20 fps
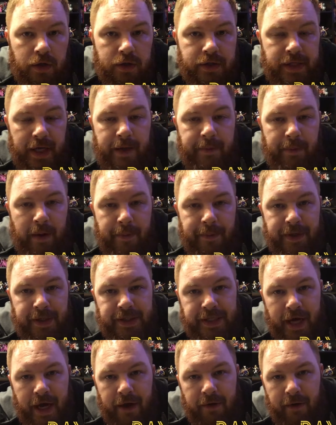Looks like it might be
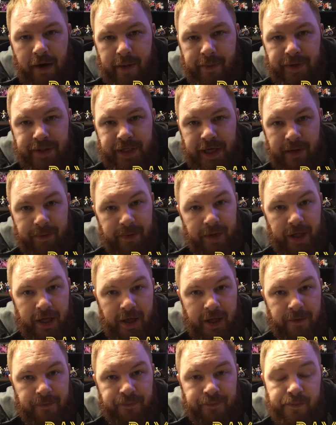diorama time
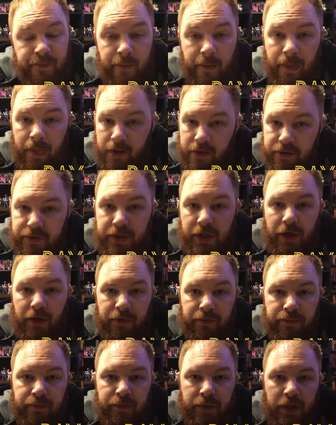again.
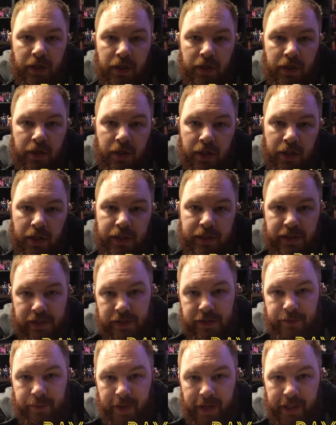So let's
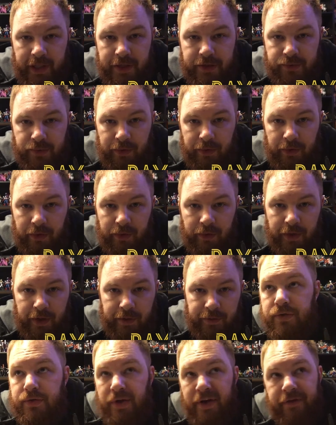explain this one real quick.
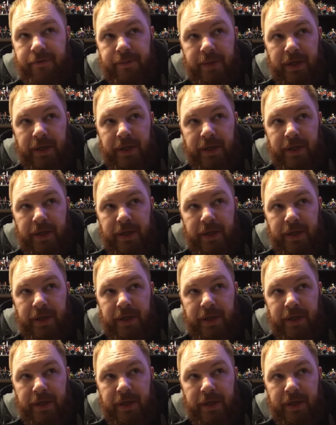So I've